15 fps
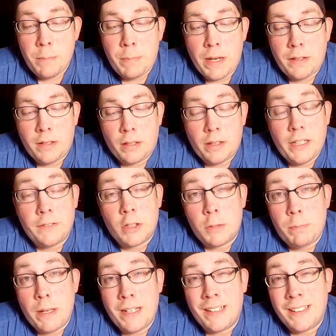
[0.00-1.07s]
Basically, you have to
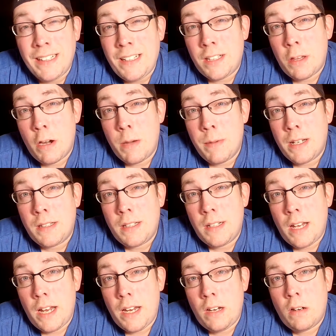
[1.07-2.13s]
spend at least 30 minutes a
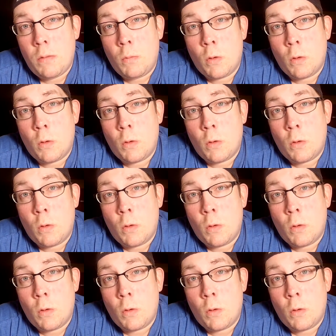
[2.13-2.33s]
day